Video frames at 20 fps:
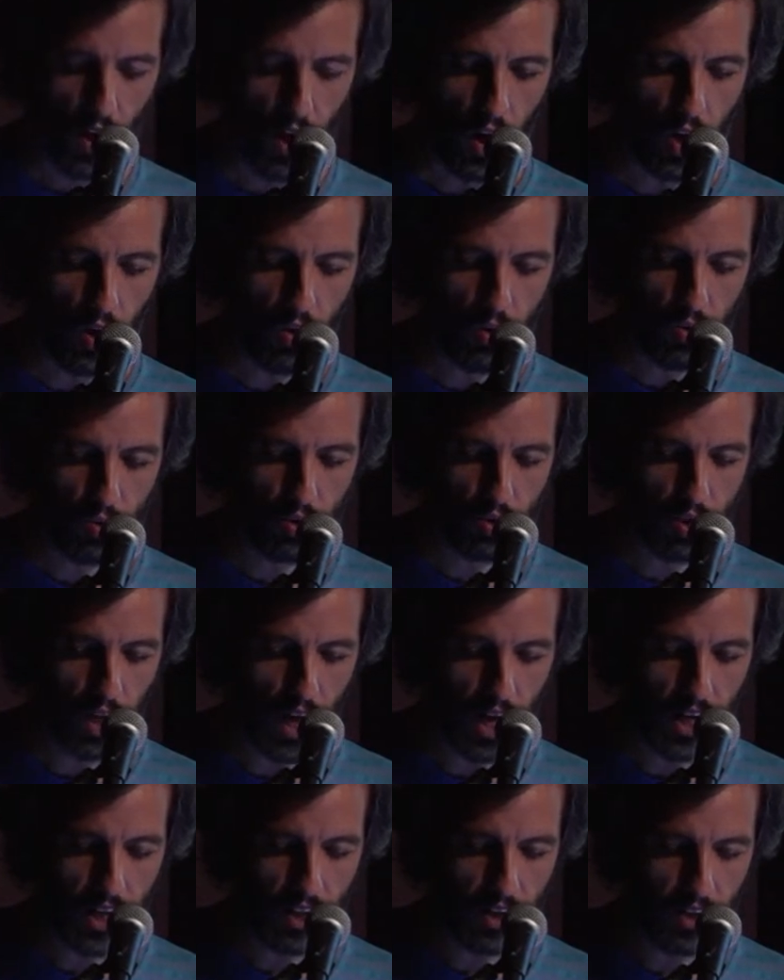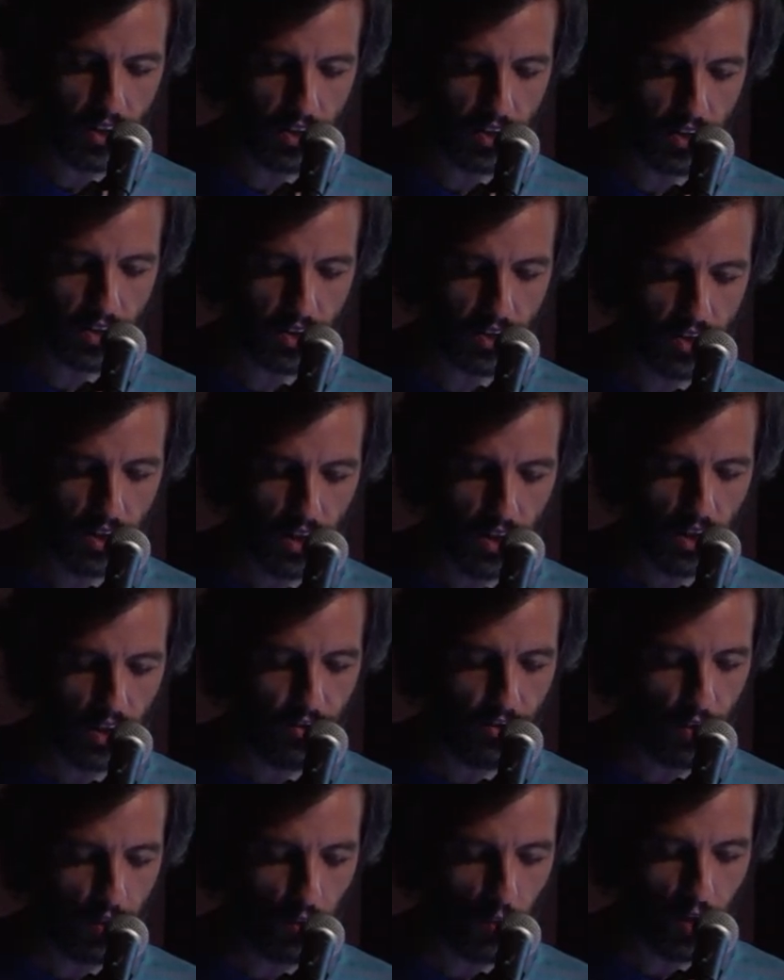"Oh, silence,
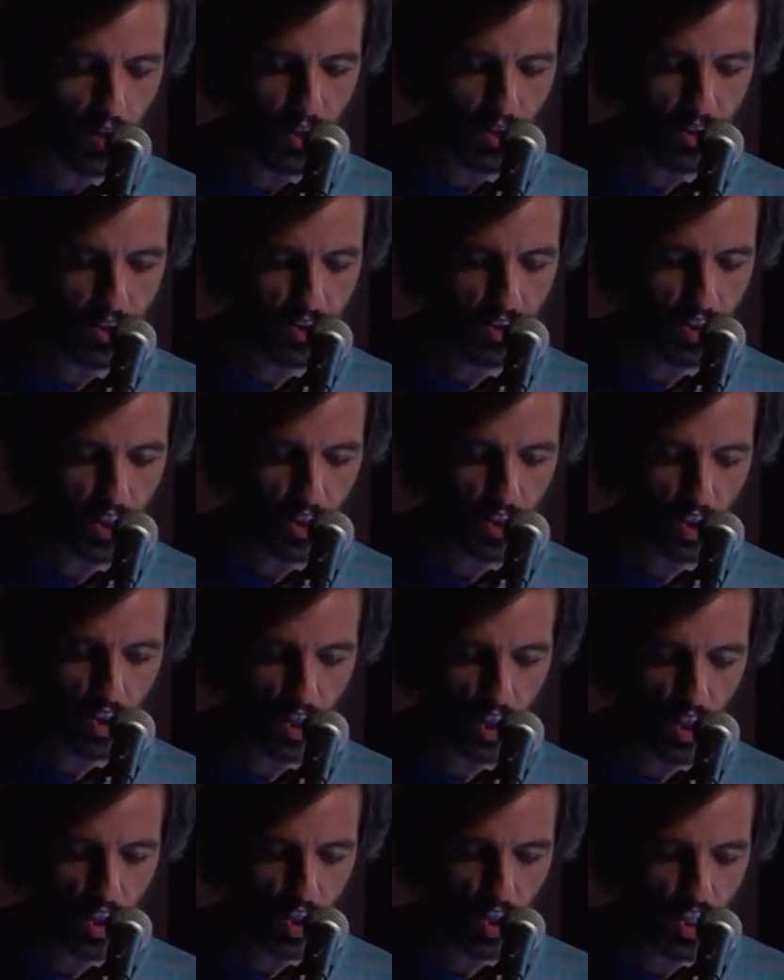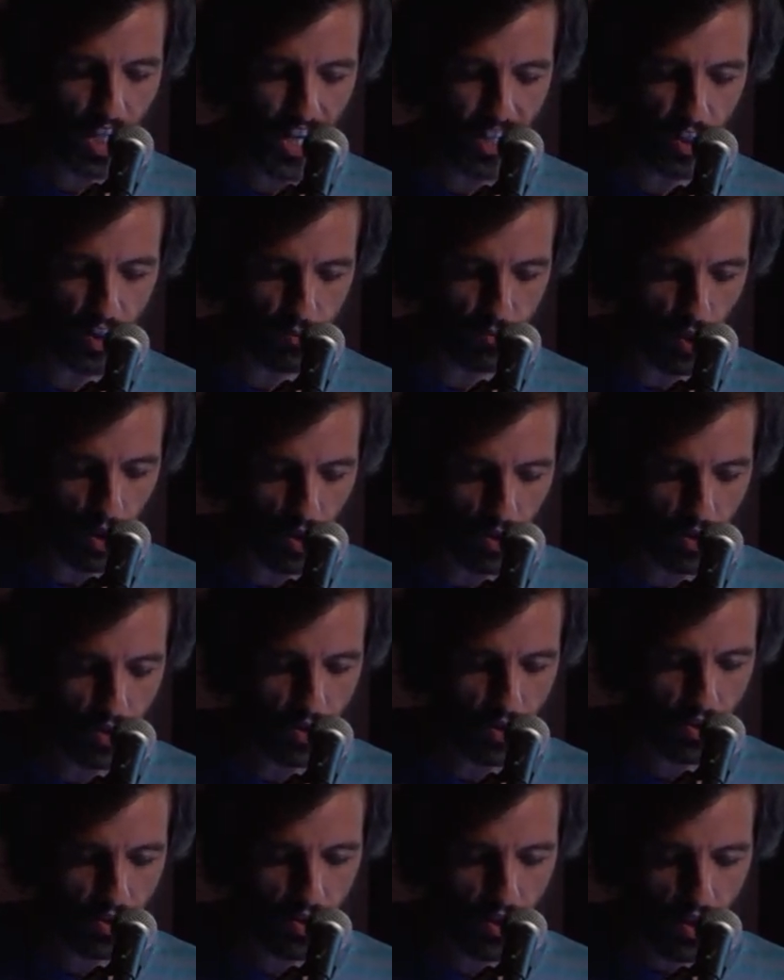if you weren't such a
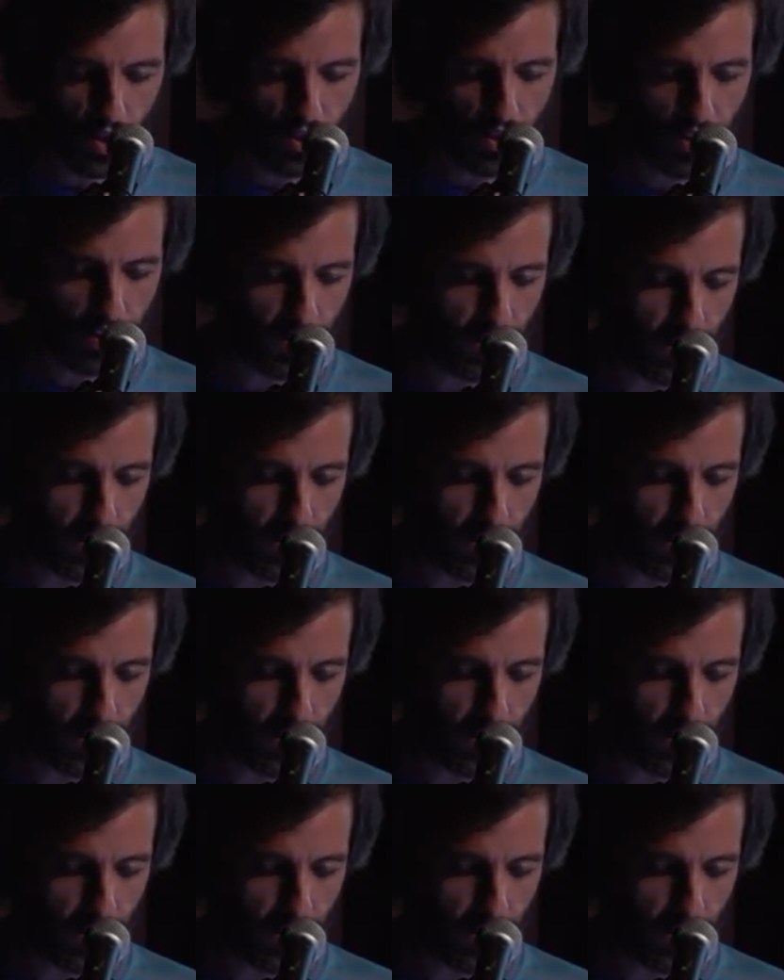shatterbox, the